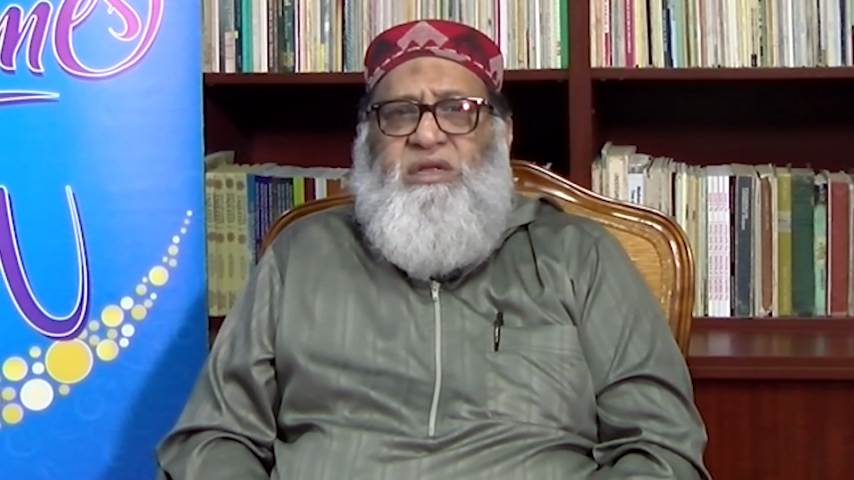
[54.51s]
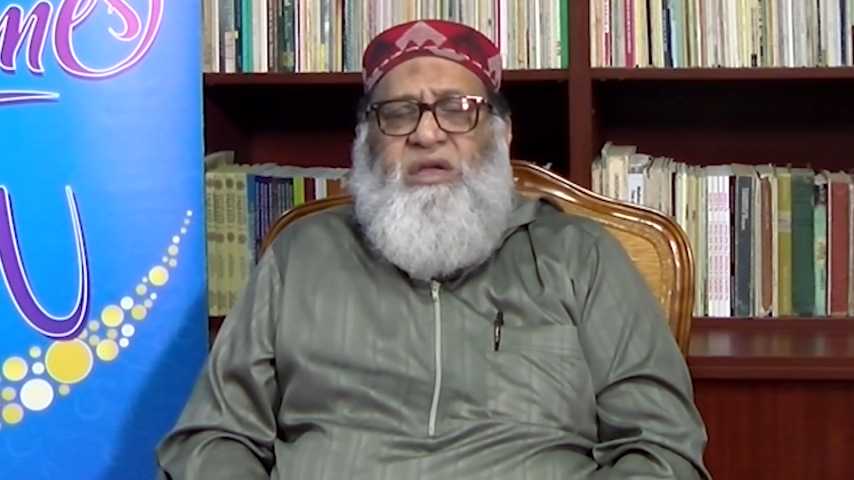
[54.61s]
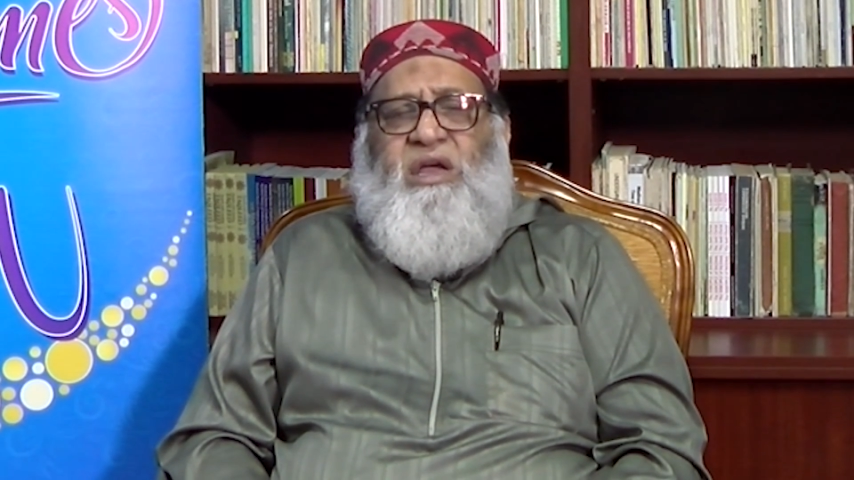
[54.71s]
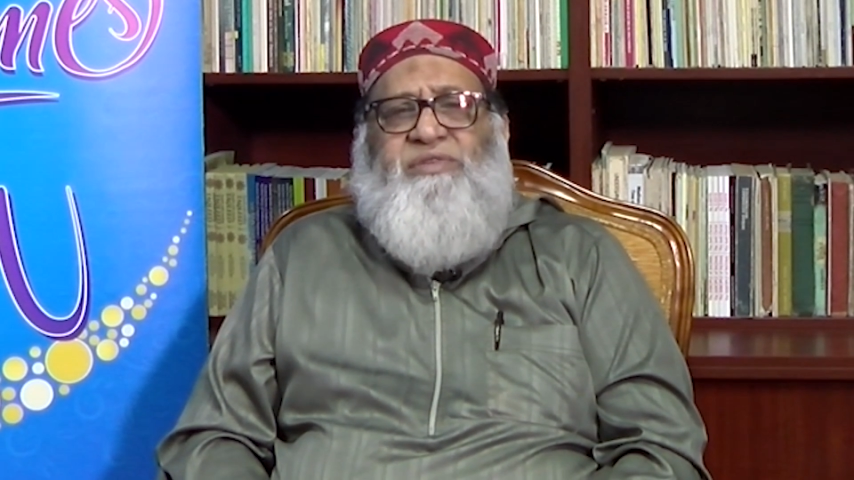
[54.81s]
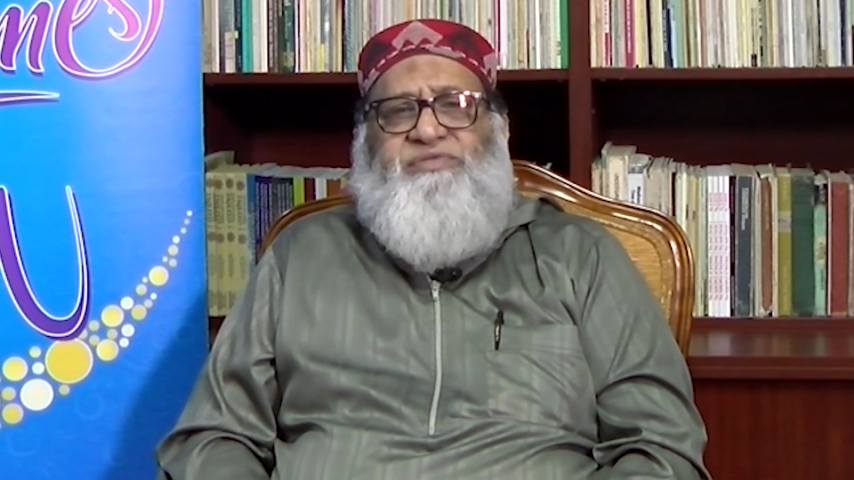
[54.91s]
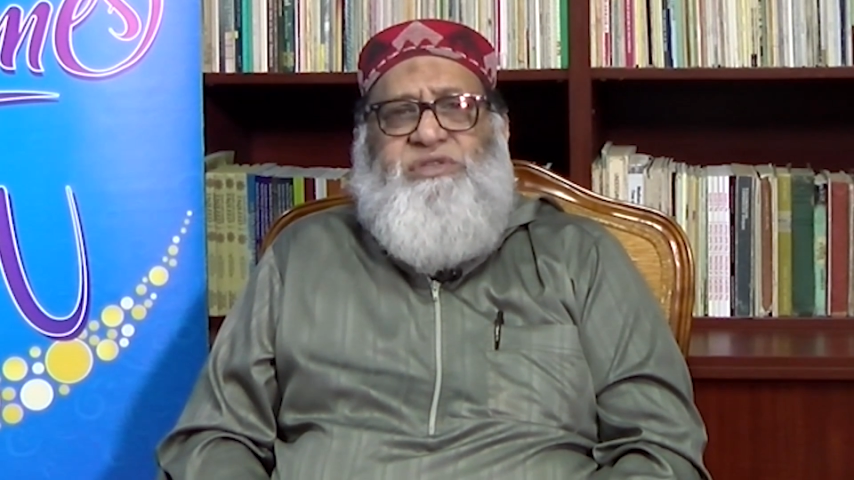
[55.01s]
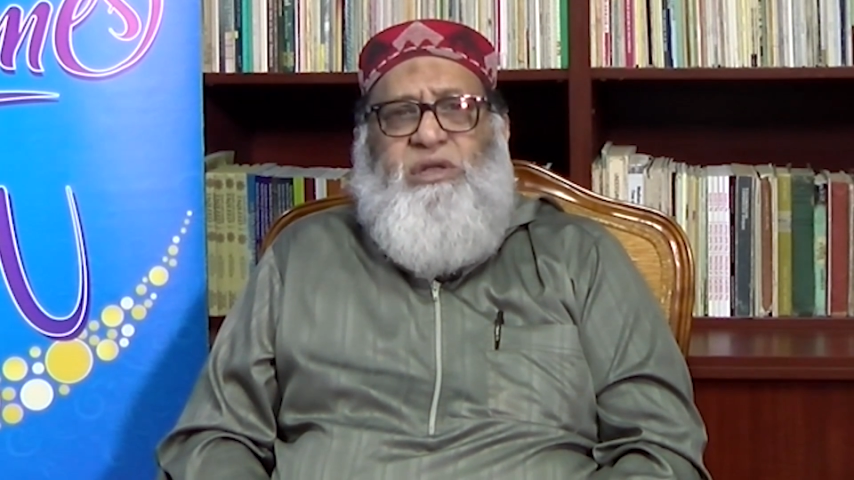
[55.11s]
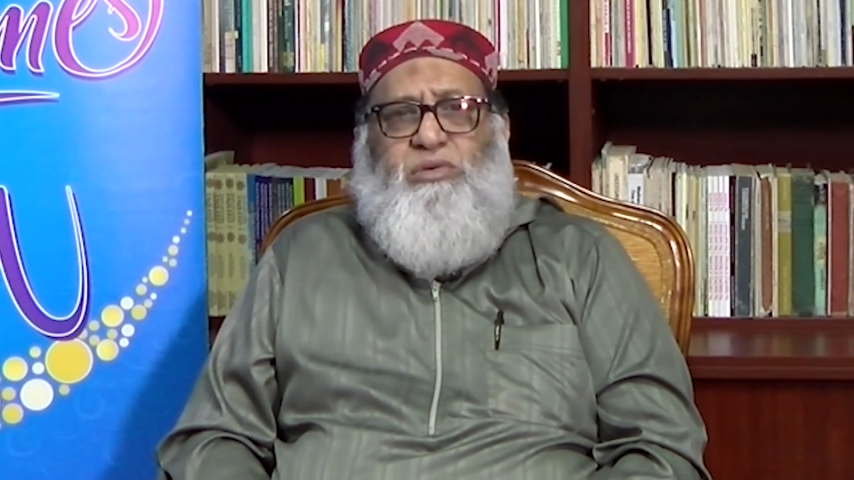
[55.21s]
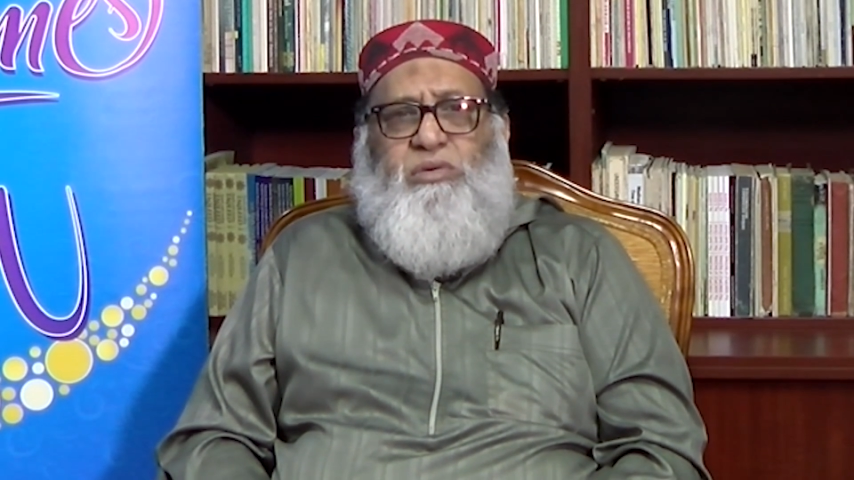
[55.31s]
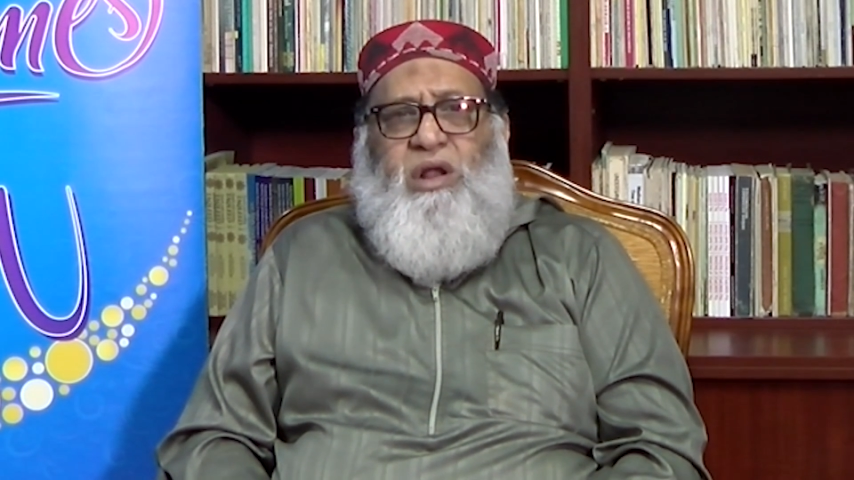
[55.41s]
Hafiz
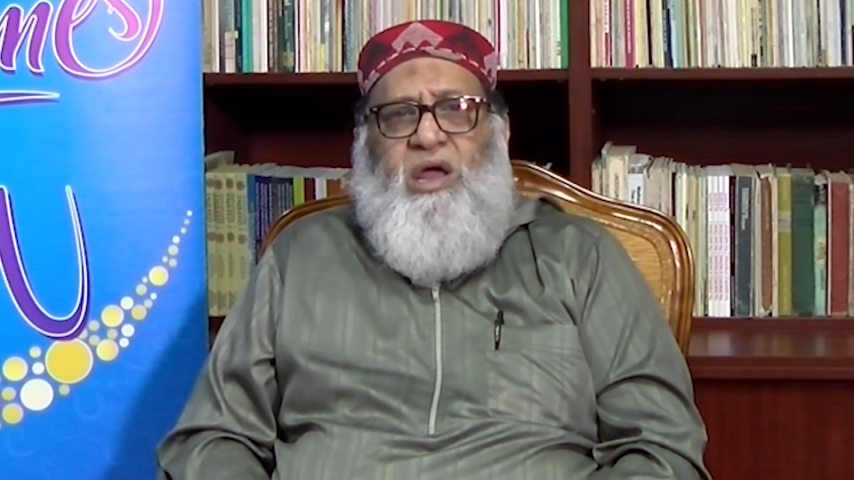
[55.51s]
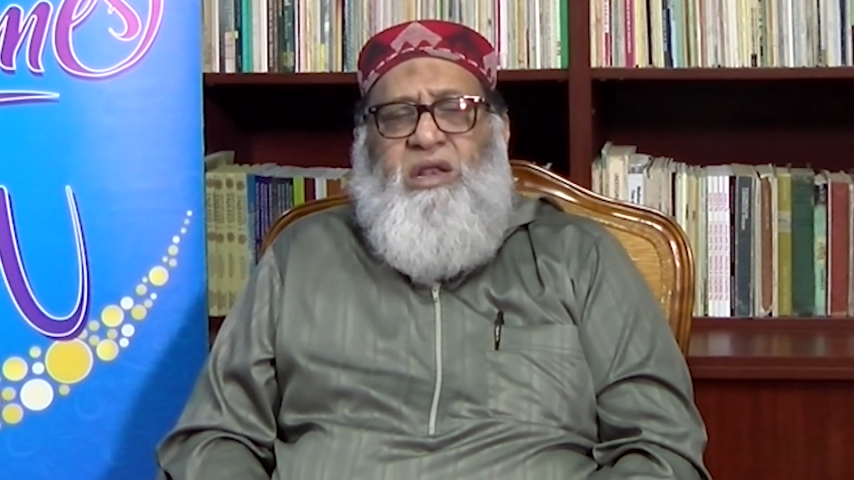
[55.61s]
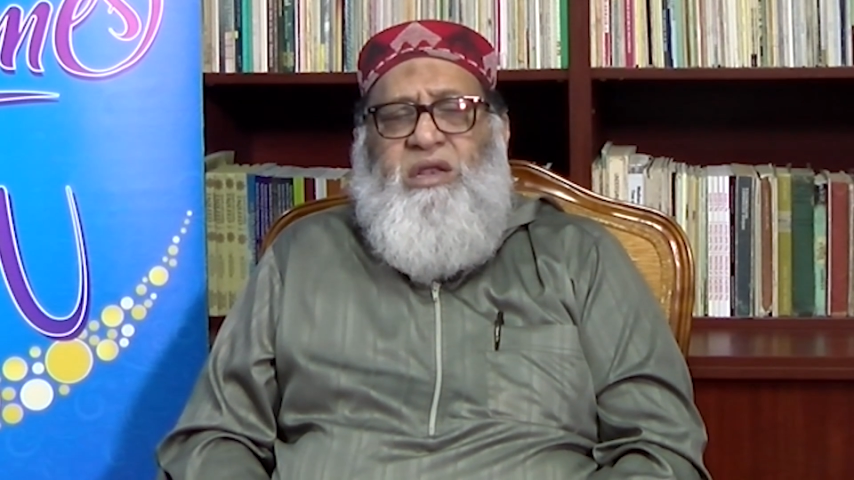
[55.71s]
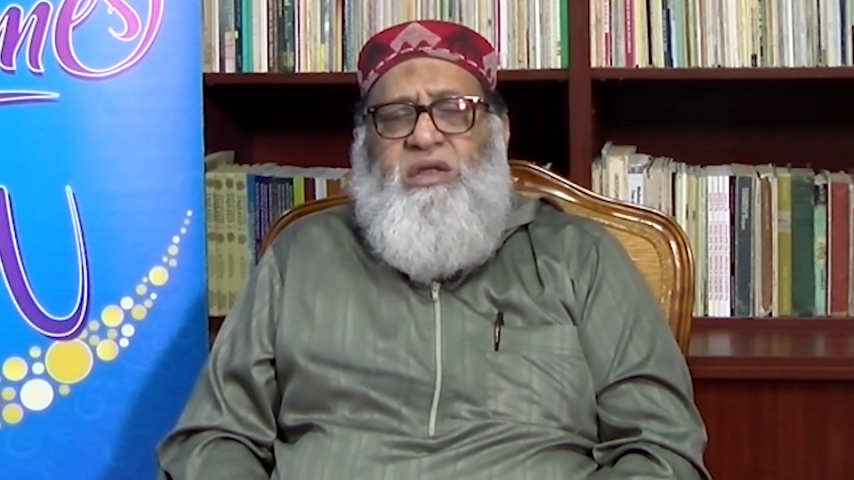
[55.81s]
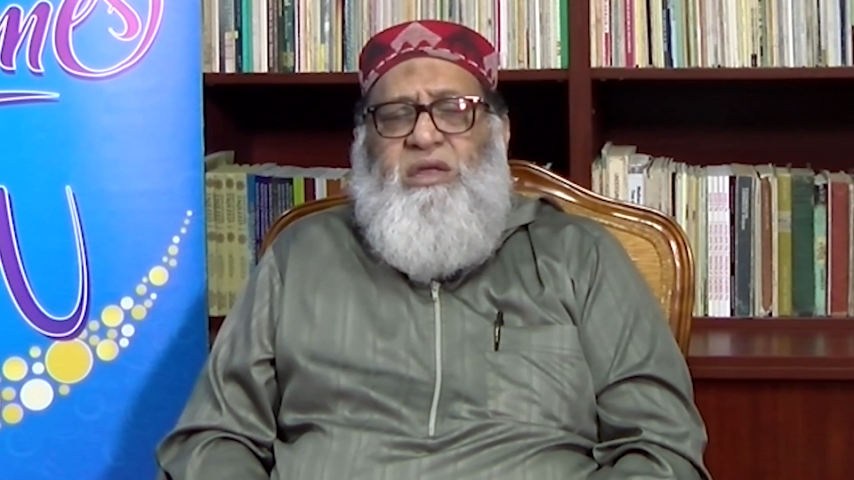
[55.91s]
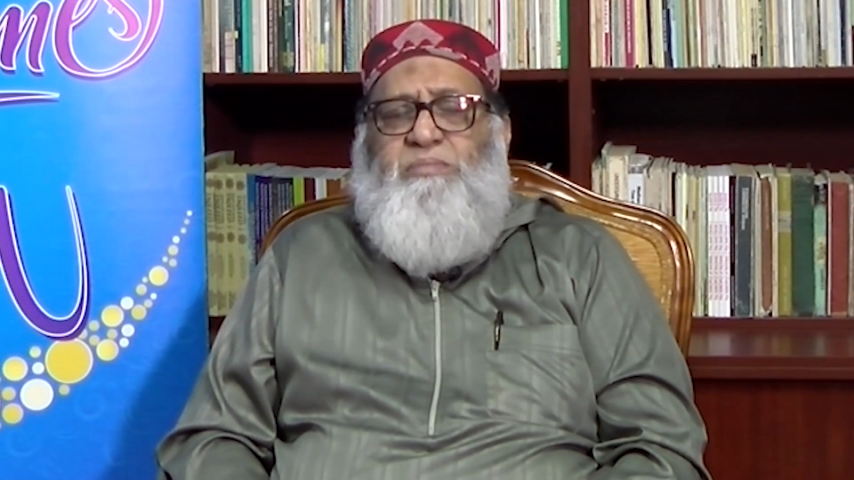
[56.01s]
al Quran.